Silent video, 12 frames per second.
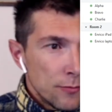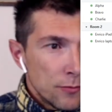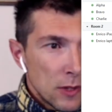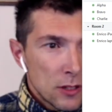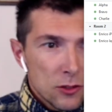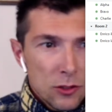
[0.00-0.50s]

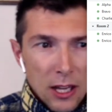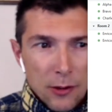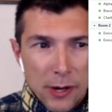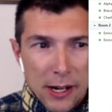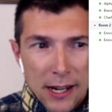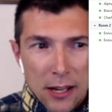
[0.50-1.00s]
And so yeah,
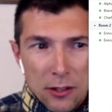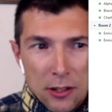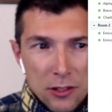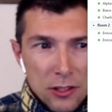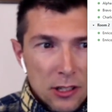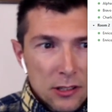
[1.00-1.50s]
right now you're
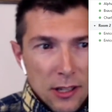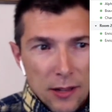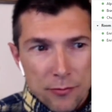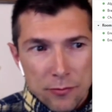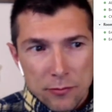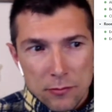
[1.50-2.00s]
seeing
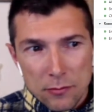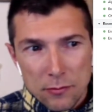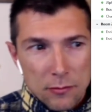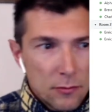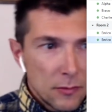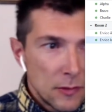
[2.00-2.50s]
that
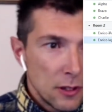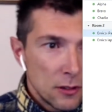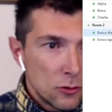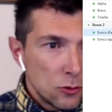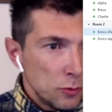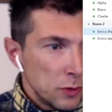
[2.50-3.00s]
the
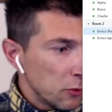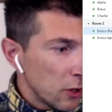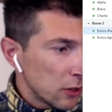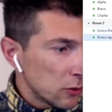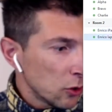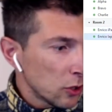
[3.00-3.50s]
two people
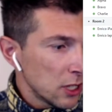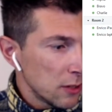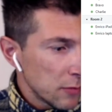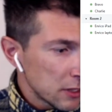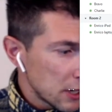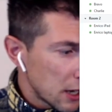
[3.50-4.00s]
are talking,
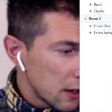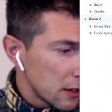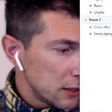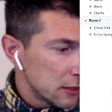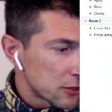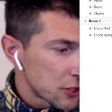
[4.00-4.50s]
but yeah, an
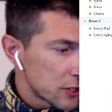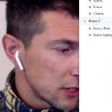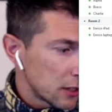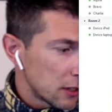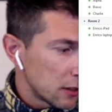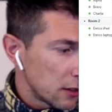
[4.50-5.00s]

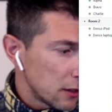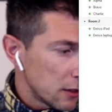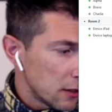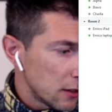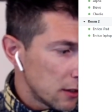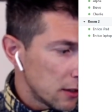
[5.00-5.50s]
interesting
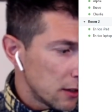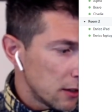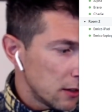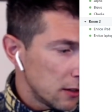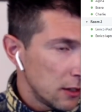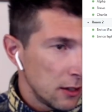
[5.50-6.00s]

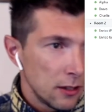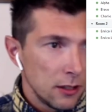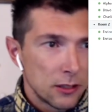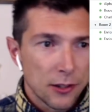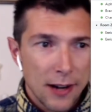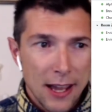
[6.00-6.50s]

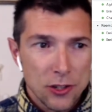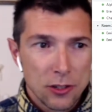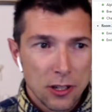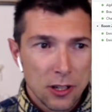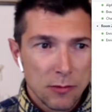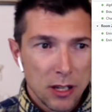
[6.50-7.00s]
interaction
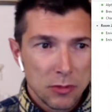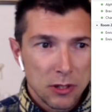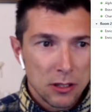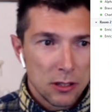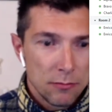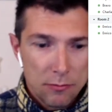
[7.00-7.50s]
here might
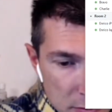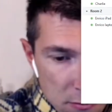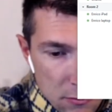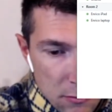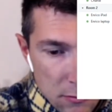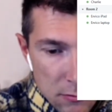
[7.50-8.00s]
be
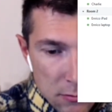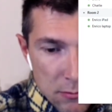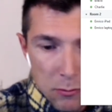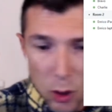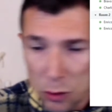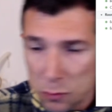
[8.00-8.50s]

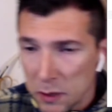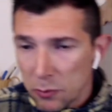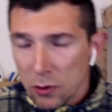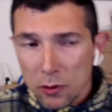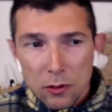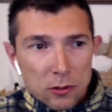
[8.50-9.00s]
both
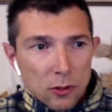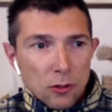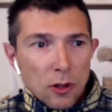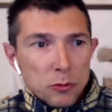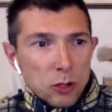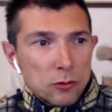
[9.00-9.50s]
people go
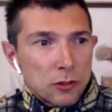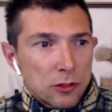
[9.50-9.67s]
on mute,